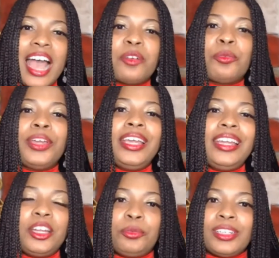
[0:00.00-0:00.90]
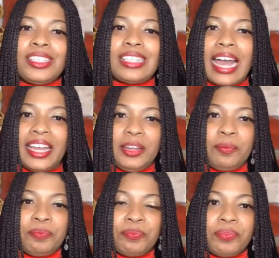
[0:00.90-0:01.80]
I read and recite
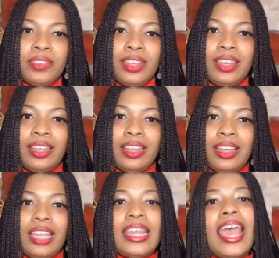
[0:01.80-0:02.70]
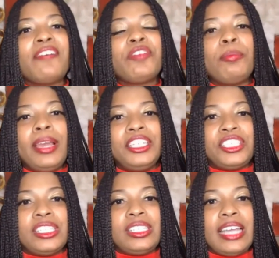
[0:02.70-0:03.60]
an
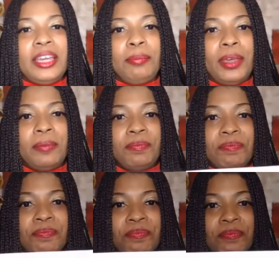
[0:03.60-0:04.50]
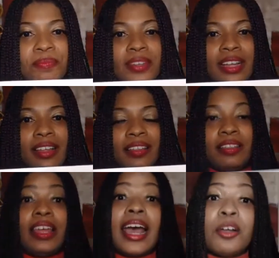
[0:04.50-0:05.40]
affirmation statement
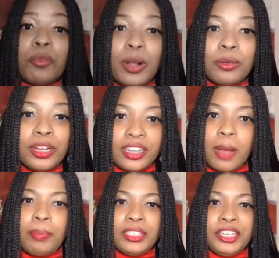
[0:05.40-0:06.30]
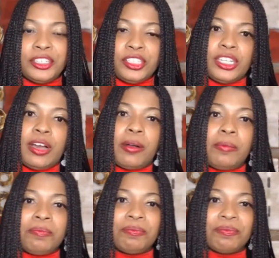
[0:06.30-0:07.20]
that I wrote a couple of years ago.